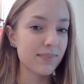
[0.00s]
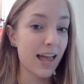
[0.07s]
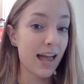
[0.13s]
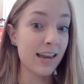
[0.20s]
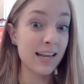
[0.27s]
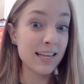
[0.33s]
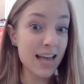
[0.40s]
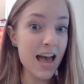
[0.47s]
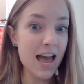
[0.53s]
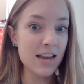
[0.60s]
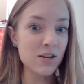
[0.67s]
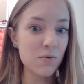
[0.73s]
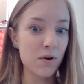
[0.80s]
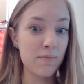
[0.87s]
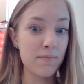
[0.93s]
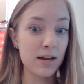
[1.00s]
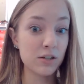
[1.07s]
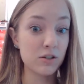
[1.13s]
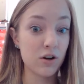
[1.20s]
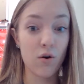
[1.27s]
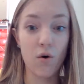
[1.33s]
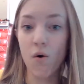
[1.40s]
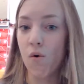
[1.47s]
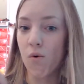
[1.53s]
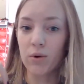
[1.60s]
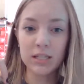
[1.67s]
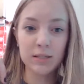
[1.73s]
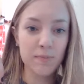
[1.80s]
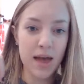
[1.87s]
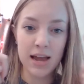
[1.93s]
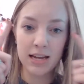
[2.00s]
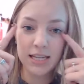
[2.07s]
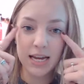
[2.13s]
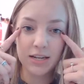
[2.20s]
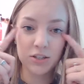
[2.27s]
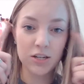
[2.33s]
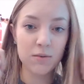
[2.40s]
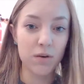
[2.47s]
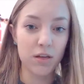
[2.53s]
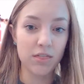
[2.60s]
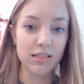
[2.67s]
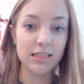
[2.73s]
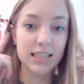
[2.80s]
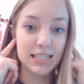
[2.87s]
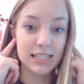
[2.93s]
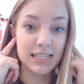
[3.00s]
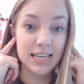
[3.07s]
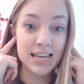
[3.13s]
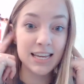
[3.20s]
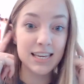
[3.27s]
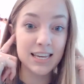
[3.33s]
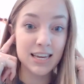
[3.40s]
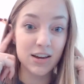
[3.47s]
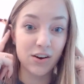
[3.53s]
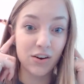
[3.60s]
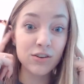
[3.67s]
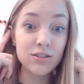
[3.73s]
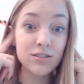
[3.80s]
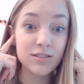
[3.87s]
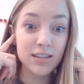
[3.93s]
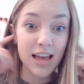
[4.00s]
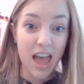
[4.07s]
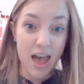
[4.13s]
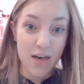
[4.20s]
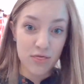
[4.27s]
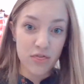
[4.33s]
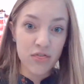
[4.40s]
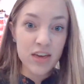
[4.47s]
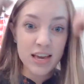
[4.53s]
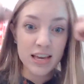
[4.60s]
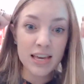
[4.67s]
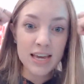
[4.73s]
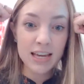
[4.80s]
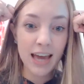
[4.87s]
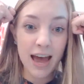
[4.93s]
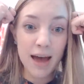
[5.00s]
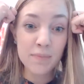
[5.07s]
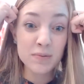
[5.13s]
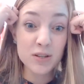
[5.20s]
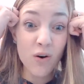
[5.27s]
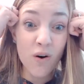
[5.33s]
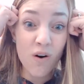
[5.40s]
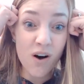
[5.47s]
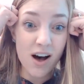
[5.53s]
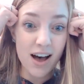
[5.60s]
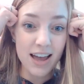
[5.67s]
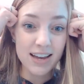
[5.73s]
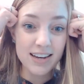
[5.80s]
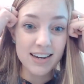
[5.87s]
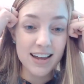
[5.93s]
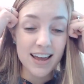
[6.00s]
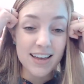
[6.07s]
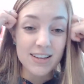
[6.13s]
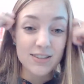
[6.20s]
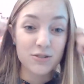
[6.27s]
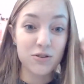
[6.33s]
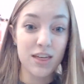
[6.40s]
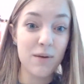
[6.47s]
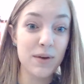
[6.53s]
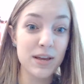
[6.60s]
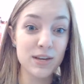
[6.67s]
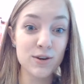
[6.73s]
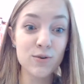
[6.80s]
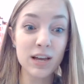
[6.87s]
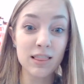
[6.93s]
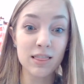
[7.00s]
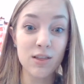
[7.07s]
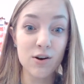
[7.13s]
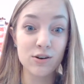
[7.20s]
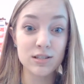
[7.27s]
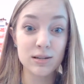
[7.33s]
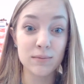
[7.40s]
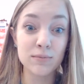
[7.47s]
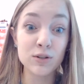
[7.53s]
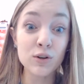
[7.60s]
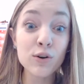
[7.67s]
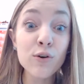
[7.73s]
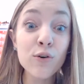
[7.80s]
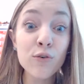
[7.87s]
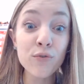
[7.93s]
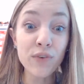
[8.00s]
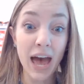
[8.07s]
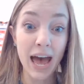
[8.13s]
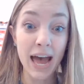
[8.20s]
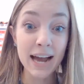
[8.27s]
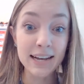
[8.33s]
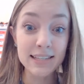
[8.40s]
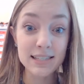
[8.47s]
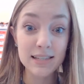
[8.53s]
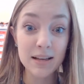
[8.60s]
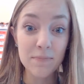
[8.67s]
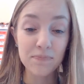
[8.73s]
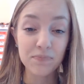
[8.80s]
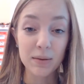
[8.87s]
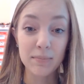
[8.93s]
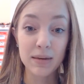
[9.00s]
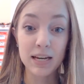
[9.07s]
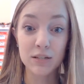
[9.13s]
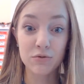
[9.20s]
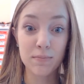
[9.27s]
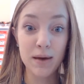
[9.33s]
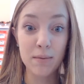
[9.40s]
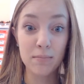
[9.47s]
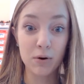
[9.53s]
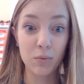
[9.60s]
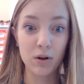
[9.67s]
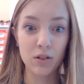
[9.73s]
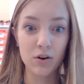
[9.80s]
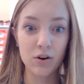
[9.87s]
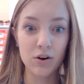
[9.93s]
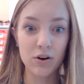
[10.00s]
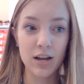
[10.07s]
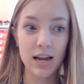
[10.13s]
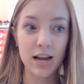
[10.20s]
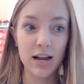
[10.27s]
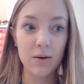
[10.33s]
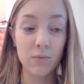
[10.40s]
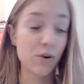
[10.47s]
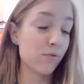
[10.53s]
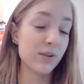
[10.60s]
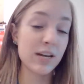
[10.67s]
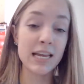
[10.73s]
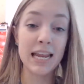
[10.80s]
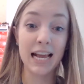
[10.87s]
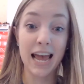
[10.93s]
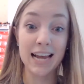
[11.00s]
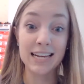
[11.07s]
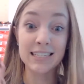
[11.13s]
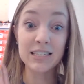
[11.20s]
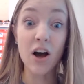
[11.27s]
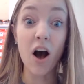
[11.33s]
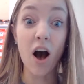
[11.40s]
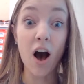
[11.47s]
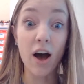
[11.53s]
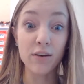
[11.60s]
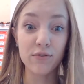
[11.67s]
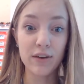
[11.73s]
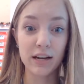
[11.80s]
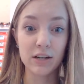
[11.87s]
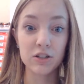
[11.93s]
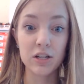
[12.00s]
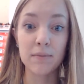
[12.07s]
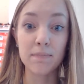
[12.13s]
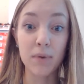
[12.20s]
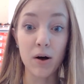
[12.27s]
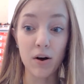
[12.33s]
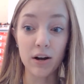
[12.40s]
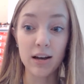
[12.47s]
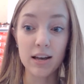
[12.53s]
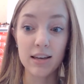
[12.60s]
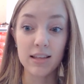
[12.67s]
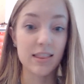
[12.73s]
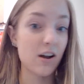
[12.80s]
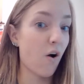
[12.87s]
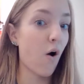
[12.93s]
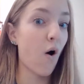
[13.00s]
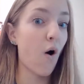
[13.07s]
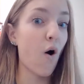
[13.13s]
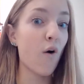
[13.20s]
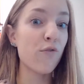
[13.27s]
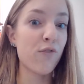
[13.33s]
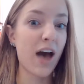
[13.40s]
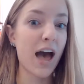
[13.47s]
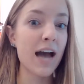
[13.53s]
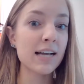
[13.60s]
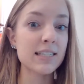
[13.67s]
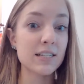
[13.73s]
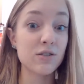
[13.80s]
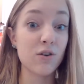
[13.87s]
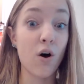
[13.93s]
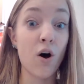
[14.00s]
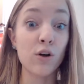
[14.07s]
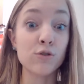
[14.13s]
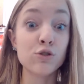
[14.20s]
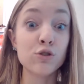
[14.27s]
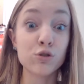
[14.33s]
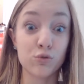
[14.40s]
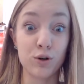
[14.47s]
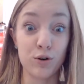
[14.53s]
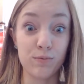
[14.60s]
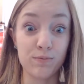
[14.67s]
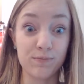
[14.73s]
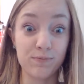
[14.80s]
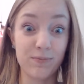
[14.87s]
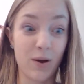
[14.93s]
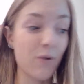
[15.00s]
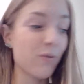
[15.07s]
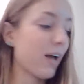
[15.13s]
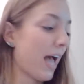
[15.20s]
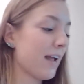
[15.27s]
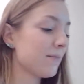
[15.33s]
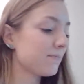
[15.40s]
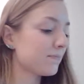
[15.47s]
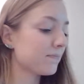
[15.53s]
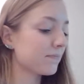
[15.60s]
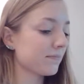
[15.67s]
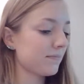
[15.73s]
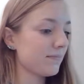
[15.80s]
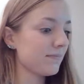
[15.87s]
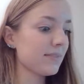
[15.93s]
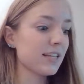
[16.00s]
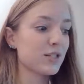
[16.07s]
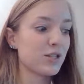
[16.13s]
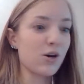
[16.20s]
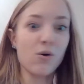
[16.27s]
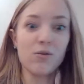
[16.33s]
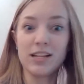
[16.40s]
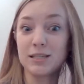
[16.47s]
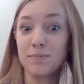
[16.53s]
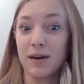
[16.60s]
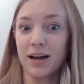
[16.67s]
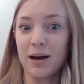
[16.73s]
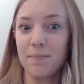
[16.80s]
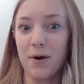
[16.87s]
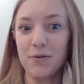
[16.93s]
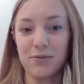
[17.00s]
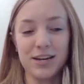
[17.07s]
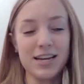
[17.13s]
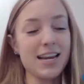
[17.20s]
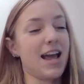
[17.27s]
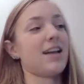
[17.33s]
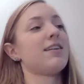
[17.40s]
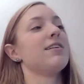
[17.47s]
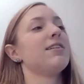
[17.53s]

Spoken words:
And again, you want to make sure you're always paying attention with listening ears and thinking caps on so that way you can learn some new facts, because remember, we're reading a nonfiction book. They're all facts, it's all true, okay? So let's pick up our reading.